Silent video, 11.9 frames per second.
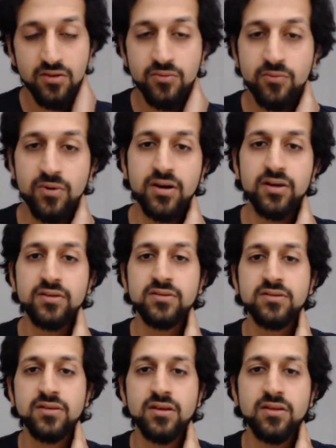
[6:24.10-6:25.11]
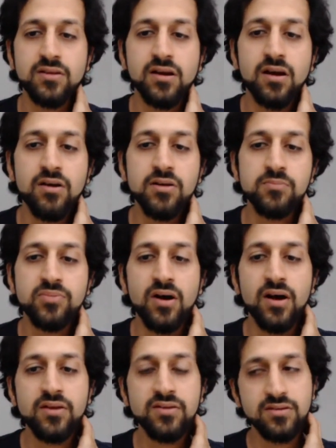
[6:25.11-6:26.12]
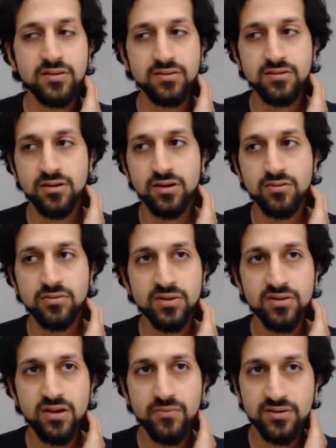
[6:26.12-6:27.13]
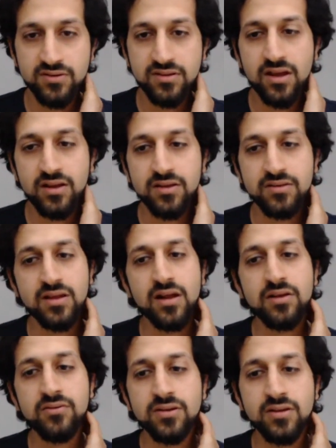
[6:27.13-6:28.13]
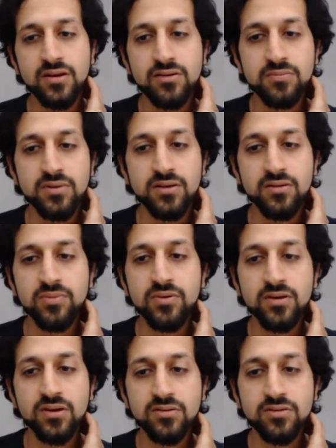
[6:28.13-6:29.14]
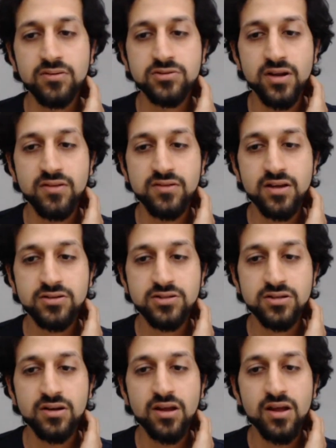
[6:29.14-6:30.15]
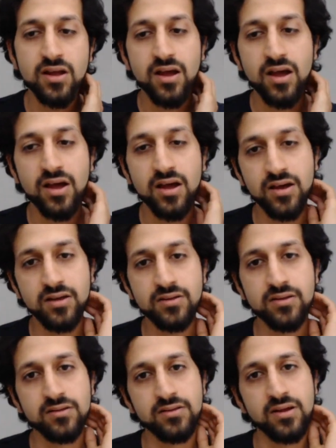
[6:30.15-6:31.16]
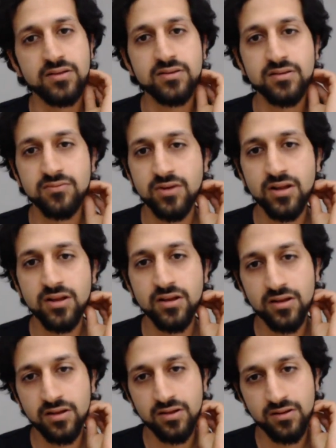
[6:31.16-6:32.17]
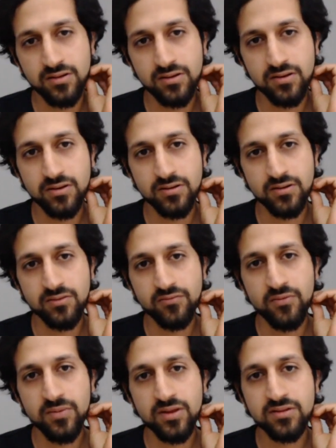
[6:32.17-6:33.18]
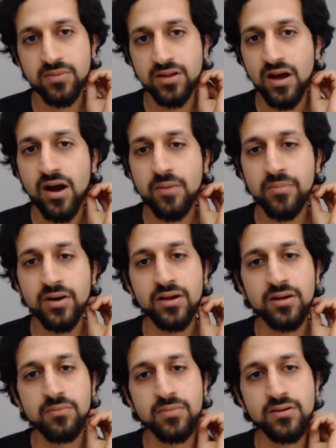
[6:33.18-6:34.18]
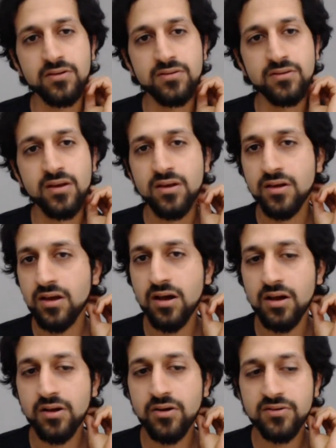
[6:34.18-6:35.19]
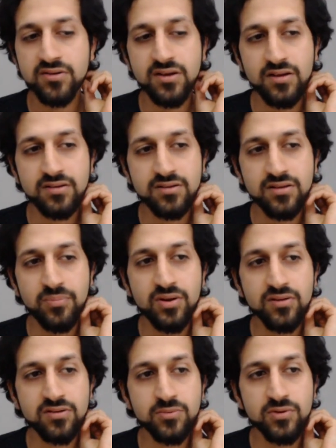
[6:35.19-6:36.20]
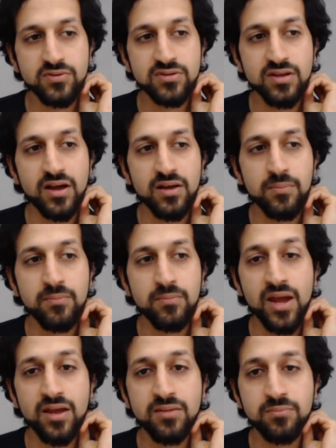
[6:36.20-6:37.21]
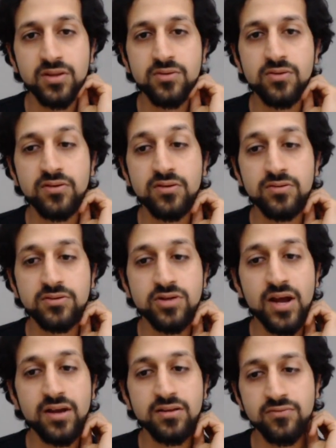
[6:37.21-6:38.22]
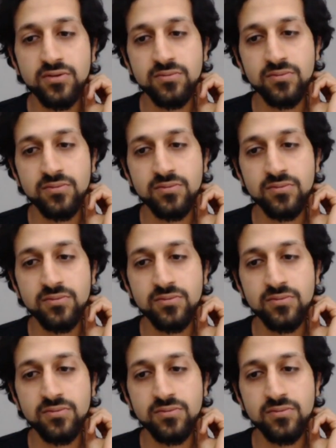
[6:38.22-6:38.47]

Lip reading: whereas the current prices, it could be someone's daily salary they could be putting into a transaction, and that's really, for me, it's a bit heartbreaking because it kind of goes against the principles that made Bitcoin so attractive